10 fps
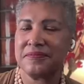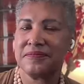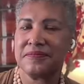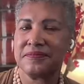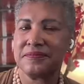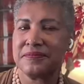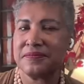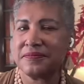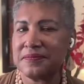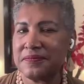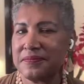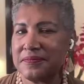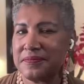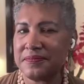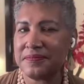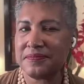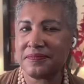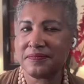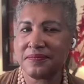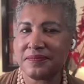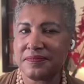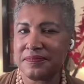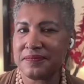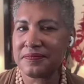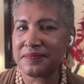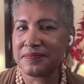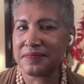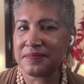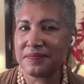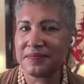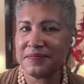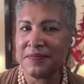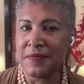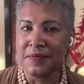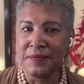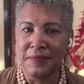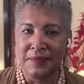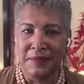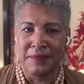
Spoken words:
[no speech]